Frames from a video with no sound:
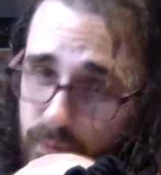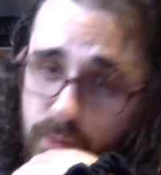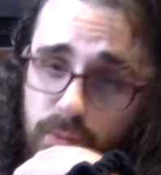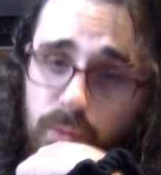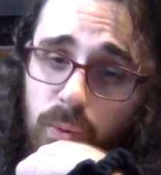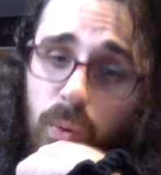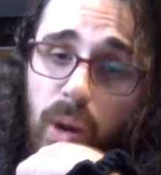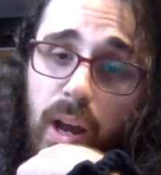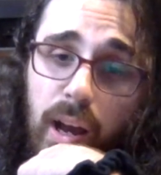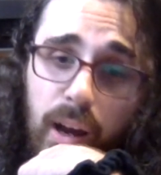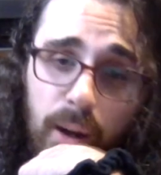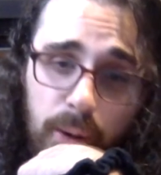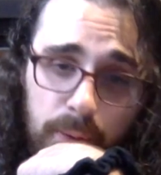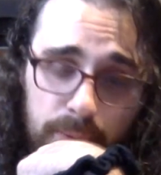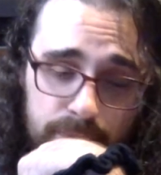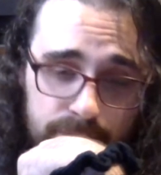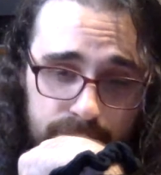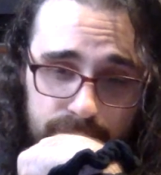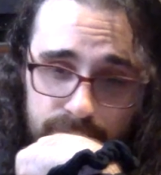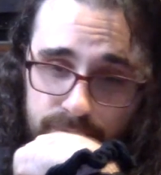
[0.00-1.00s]
"Wow,
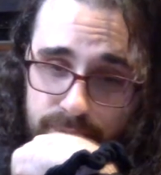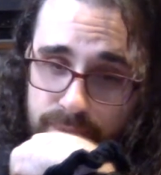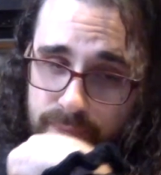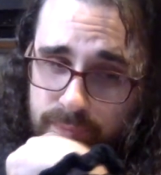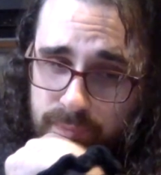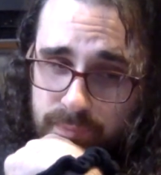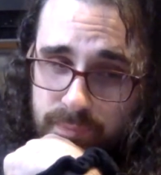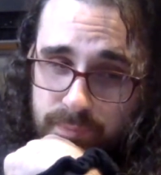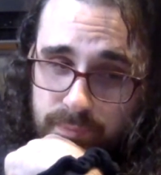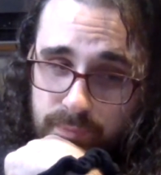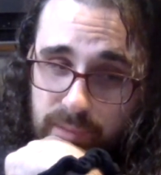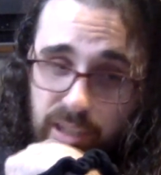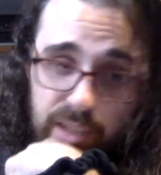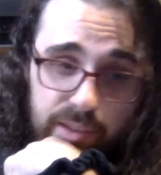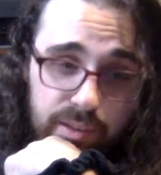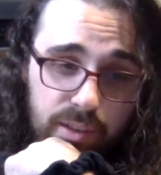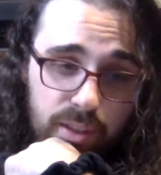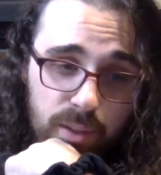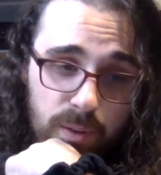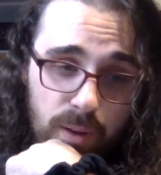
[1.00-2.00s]

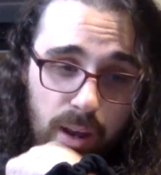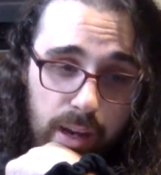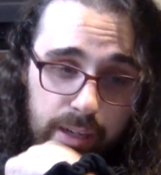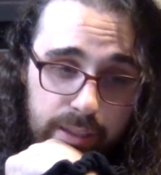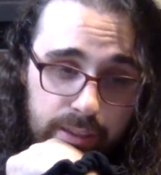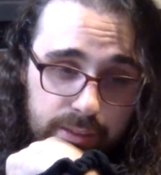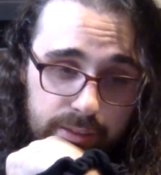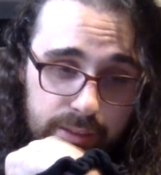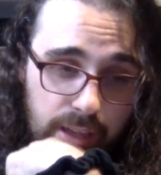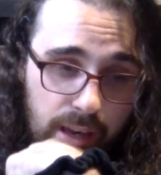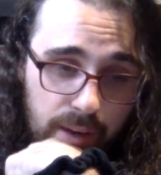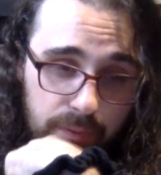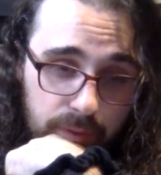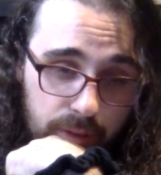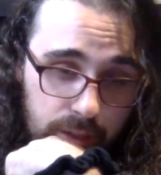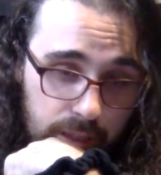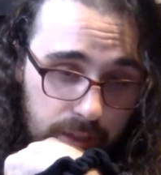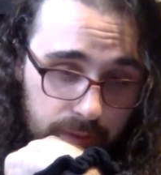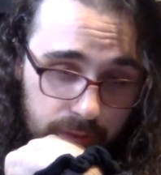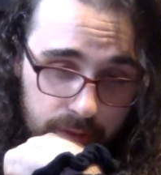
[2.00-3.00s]
isn't the writing staff
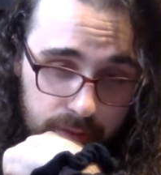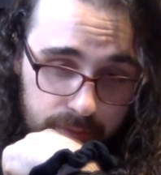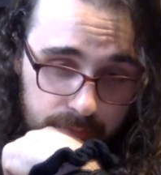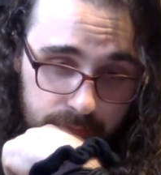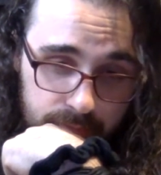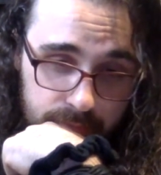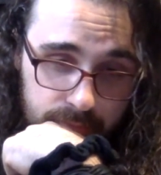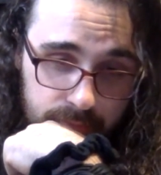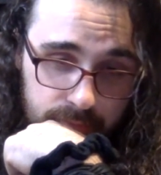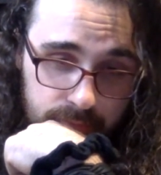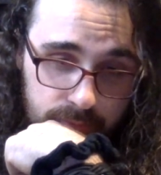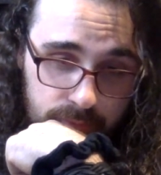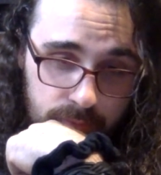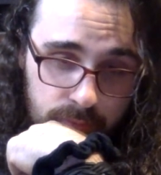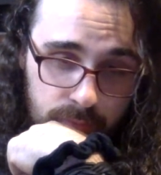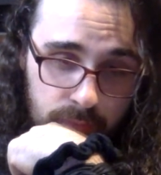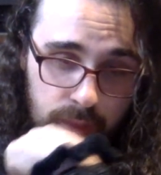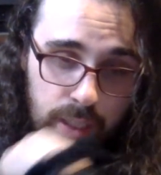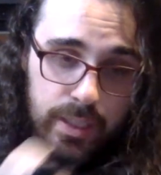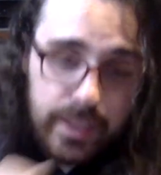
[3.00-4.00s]
clever?"
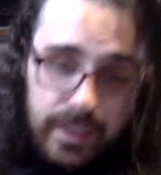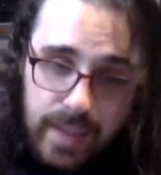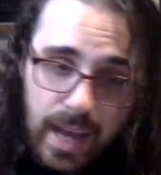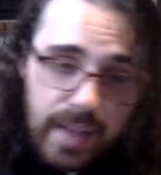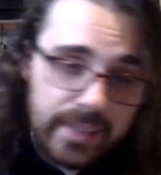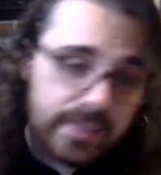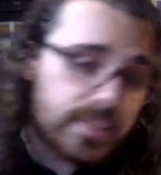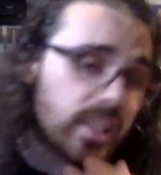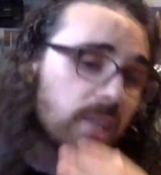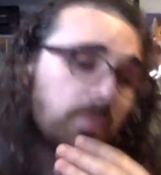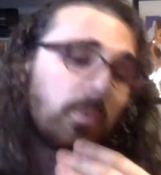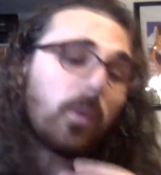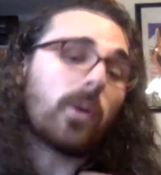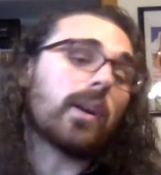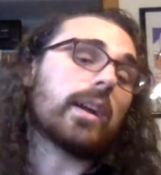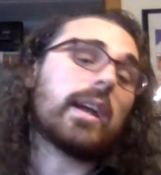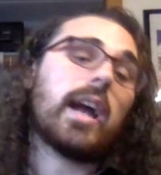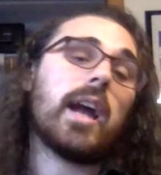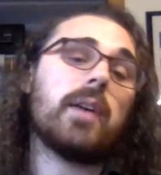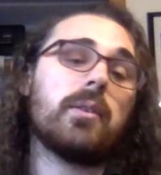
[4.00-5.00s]
You're not deep,
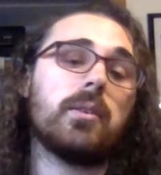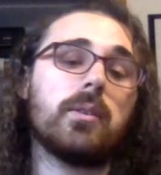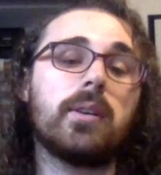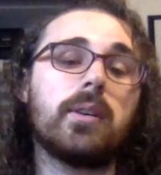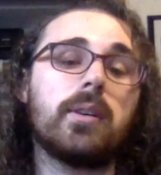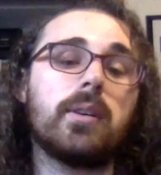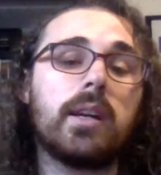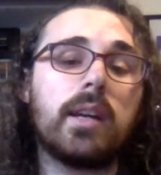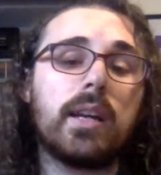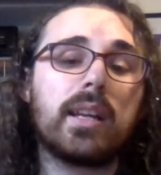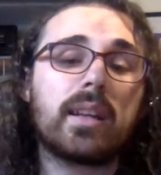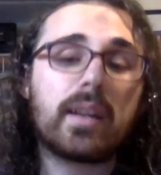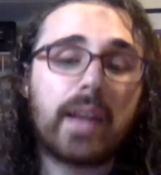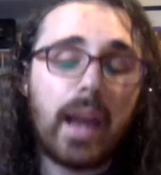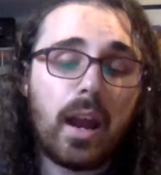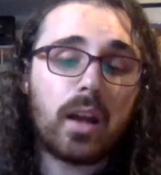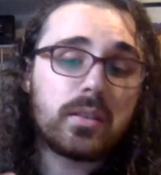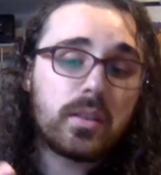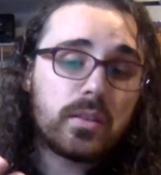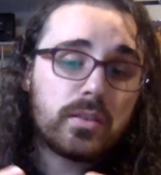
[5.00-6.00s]
Oregairu. Your
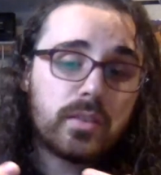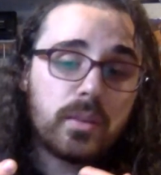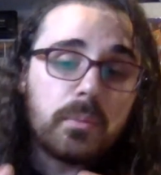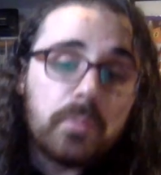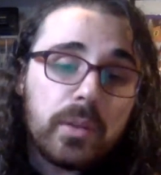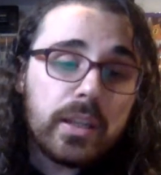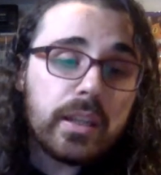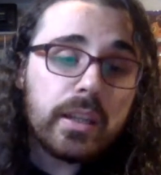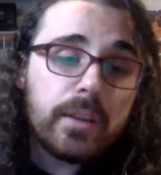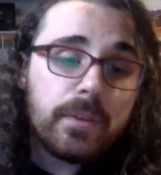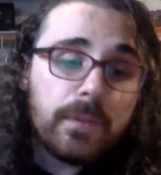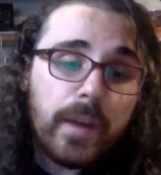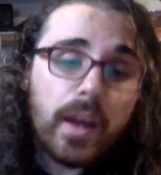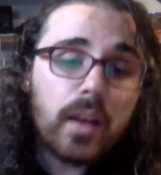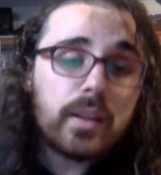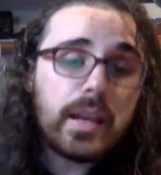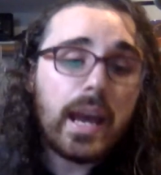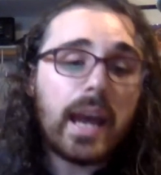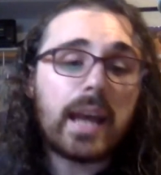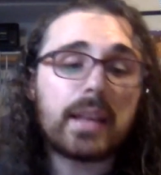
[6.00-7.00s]
characters completely
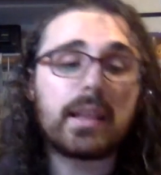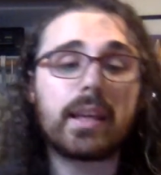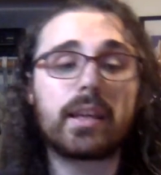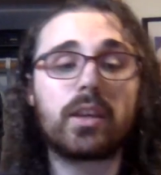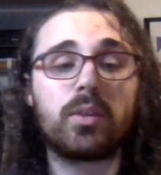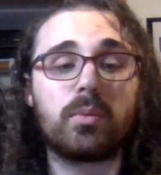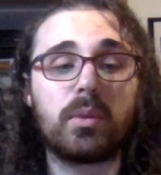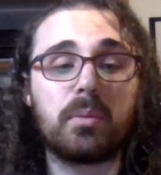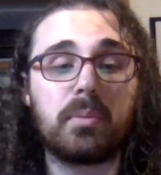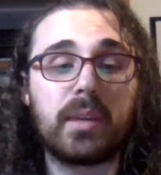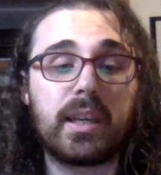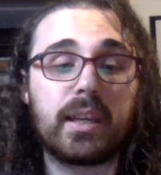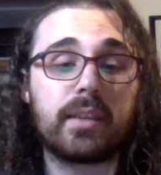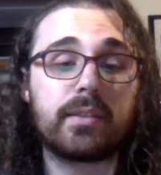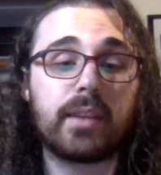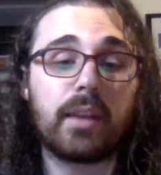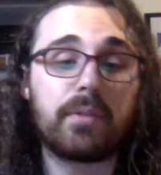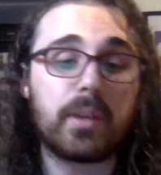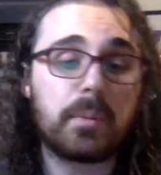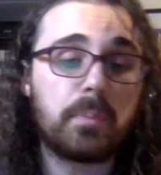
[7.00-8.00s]
fail to act like human beings
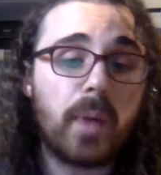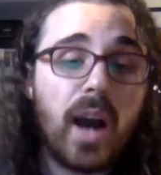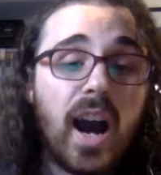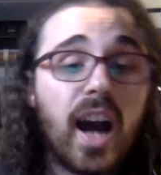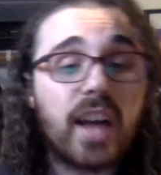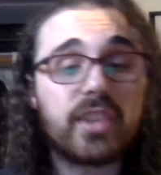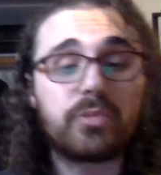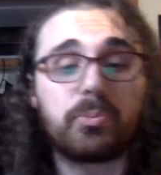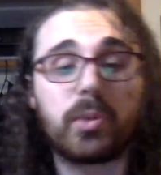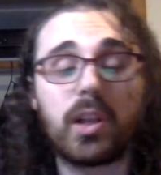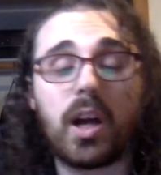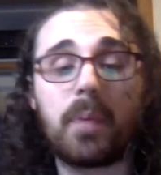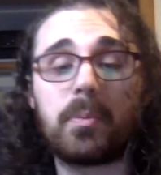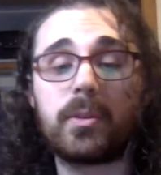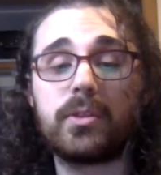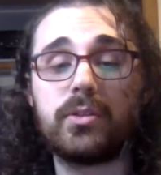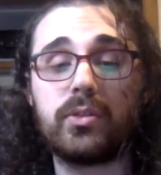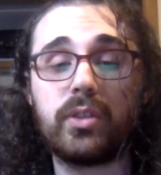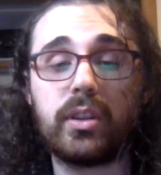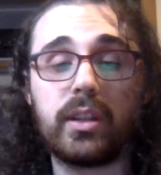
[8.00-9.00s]
at every possible
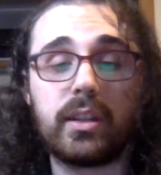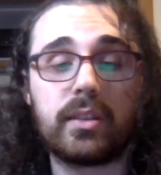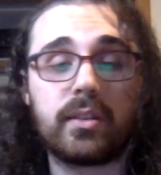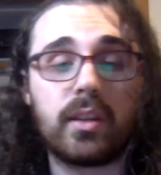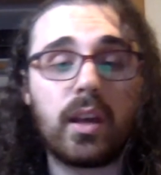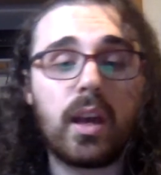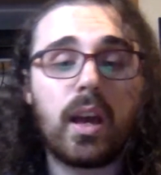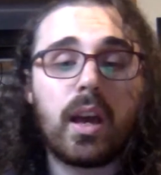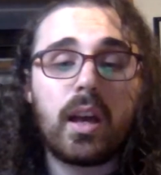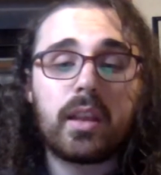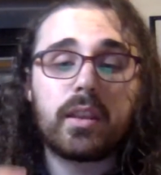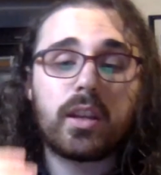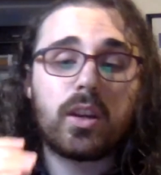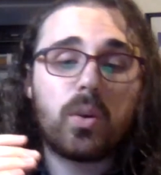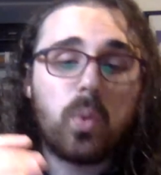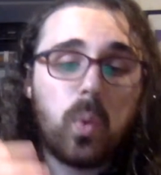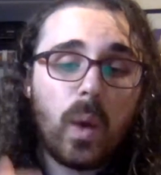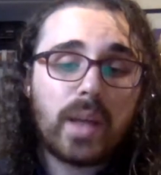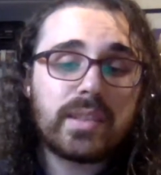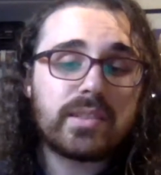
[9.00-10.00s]
opportunities. The
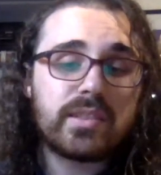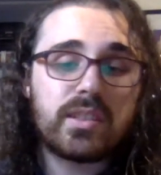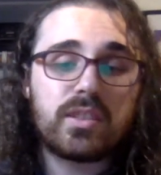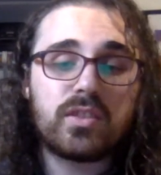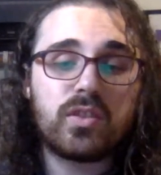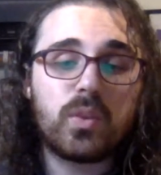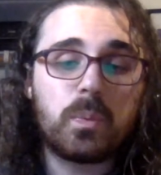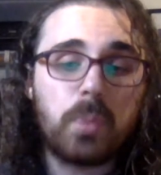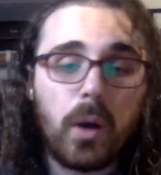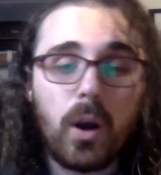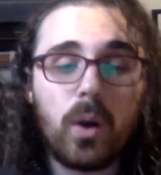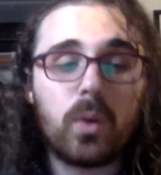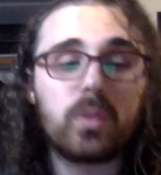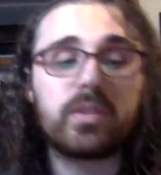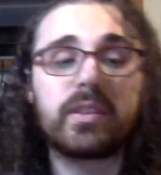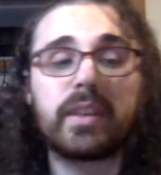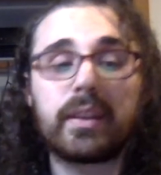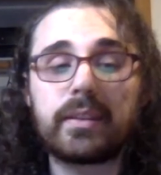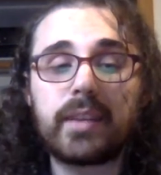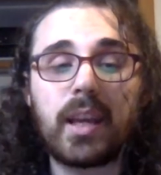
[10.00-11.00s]
questions you pose
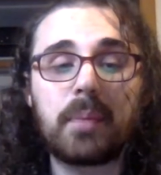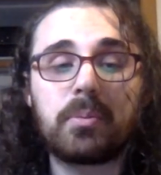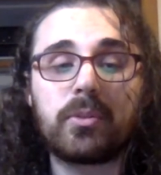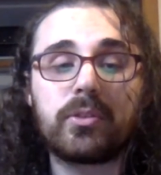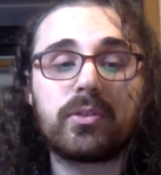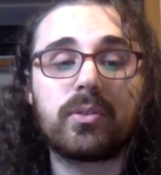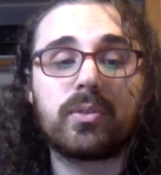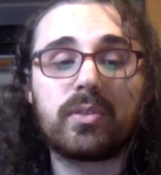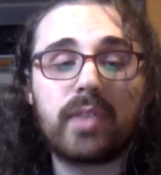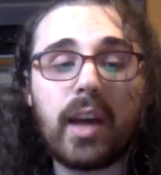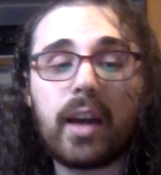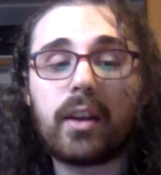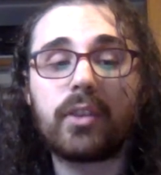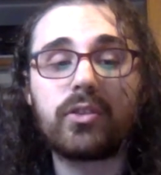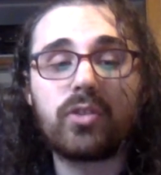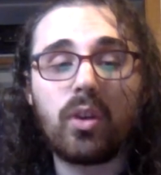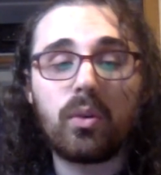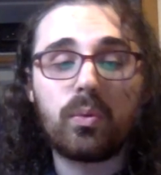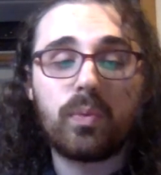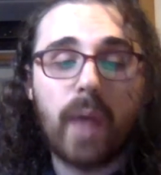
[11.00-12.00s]
and the examples you set are
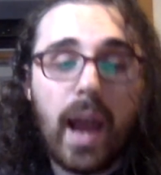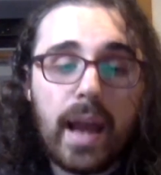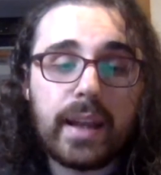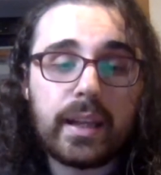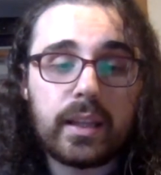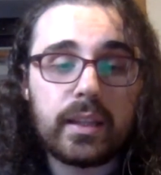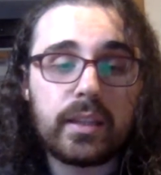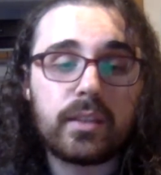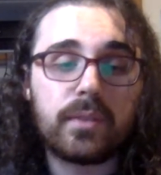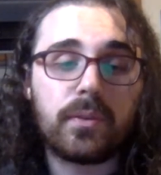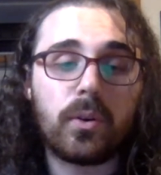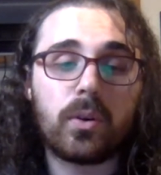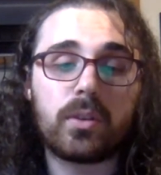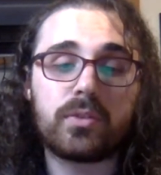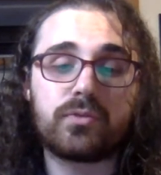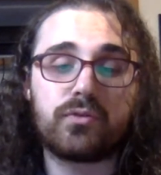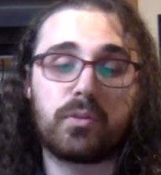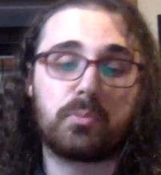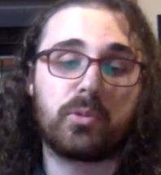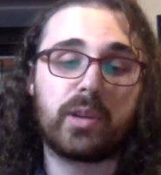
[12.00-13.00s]
so radically
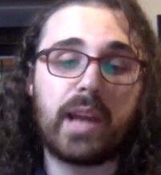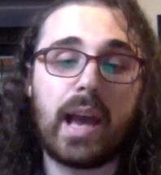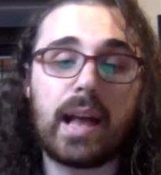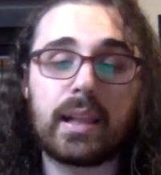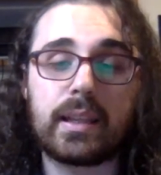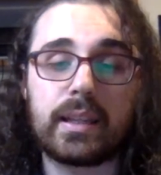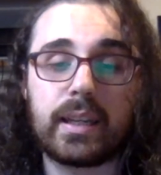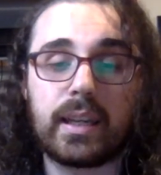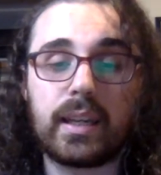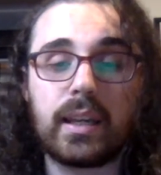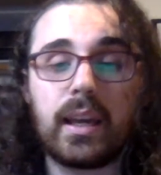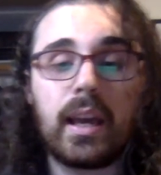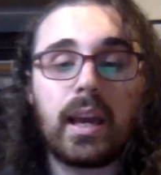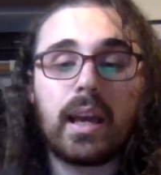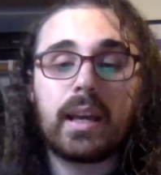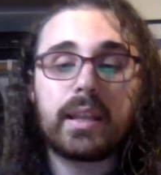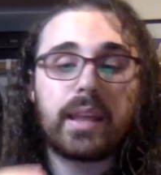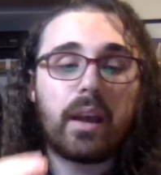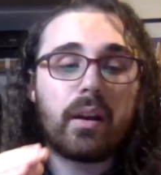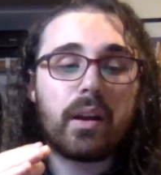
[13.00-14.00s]
divorced from reality,
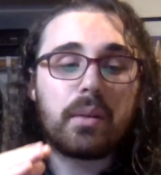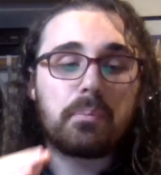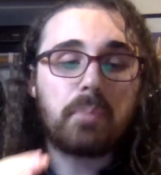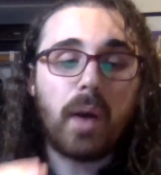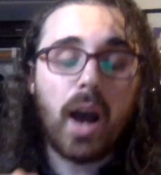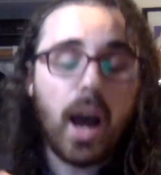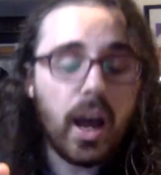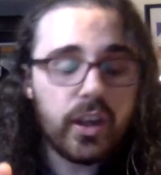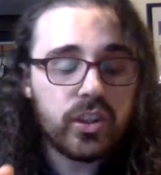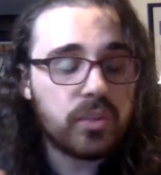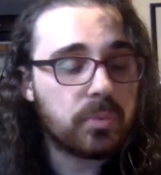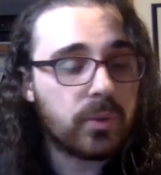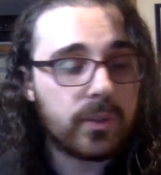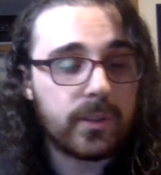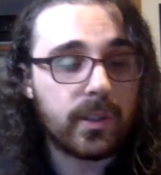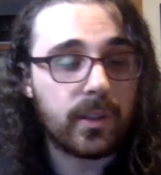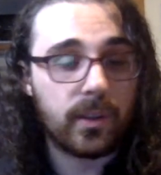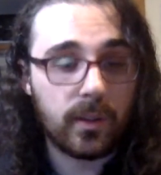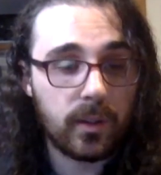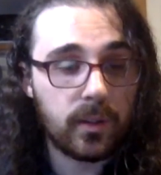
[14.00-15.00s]
they are impossible
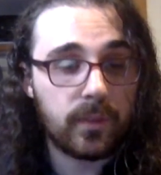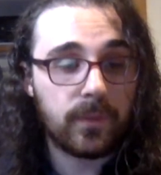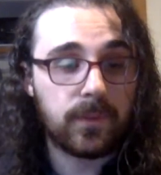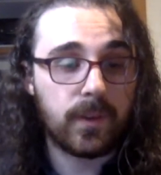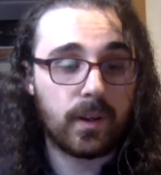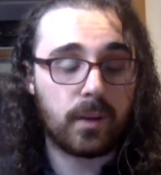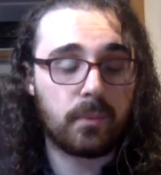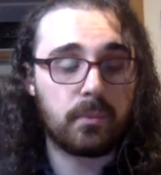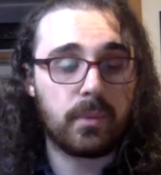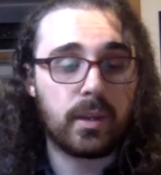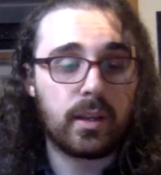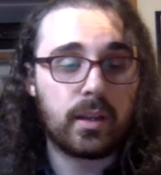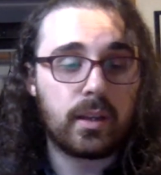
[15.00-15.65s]
to learn from.